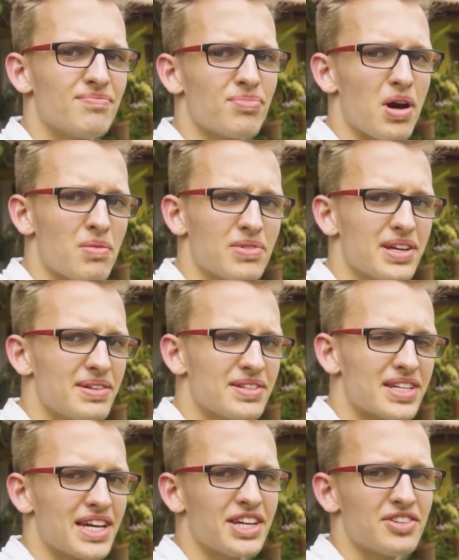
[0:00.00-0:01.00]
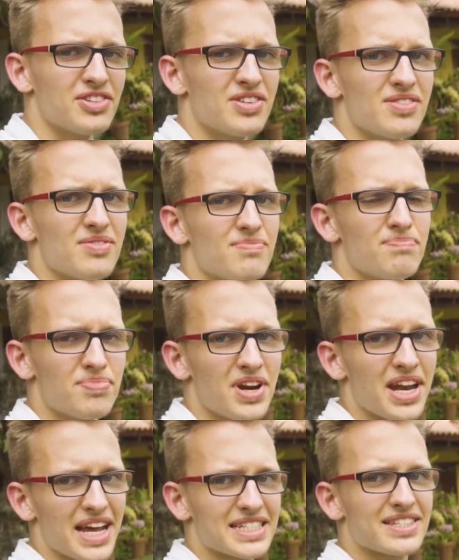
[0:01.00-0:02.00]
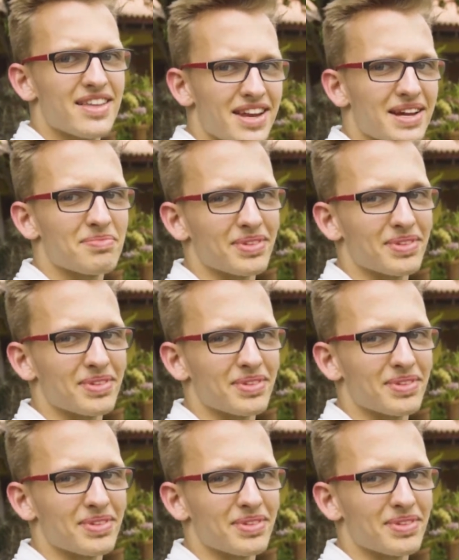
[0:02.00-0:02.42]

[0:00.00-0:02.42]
probably take you to a pretty aesthetic